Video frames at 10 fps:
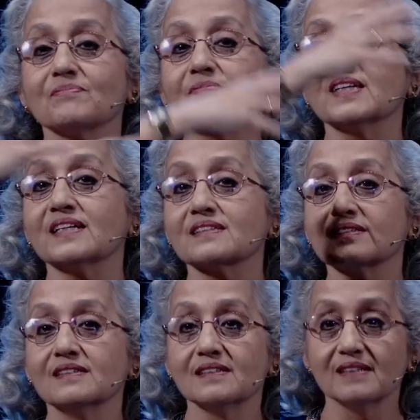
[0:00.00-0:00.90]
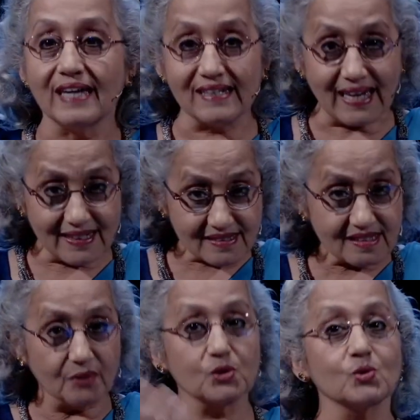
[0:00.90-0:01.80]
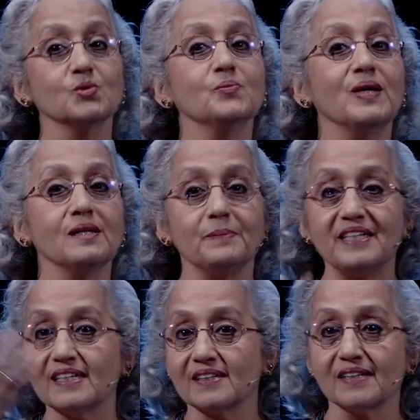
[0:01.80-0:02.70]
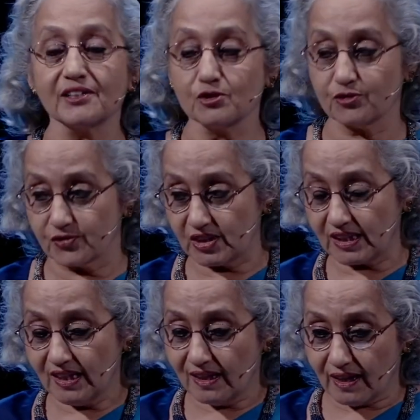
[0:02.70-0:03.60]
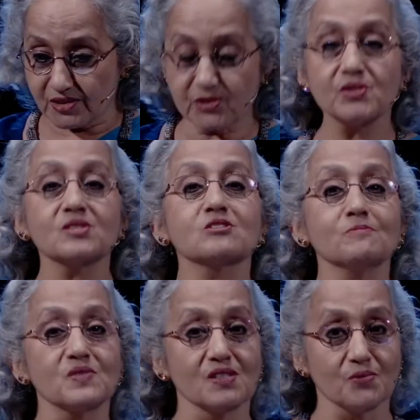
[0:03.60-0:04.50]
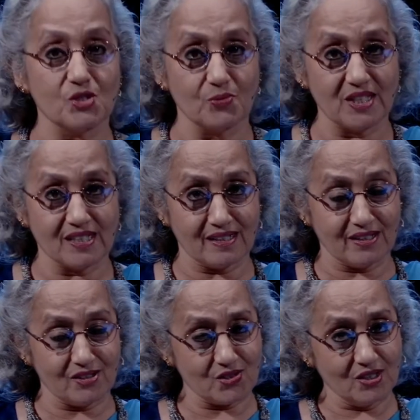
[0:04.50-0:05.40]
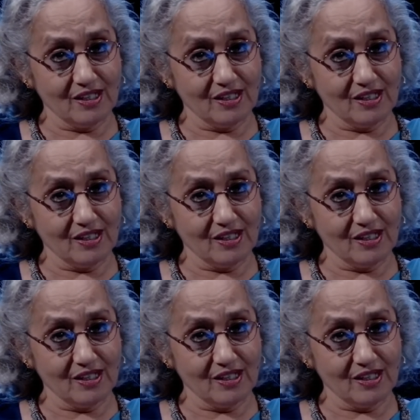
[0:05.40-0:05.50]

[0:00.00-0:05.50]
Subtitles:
that enhance our own well-being and that of the larger systems in which we engage.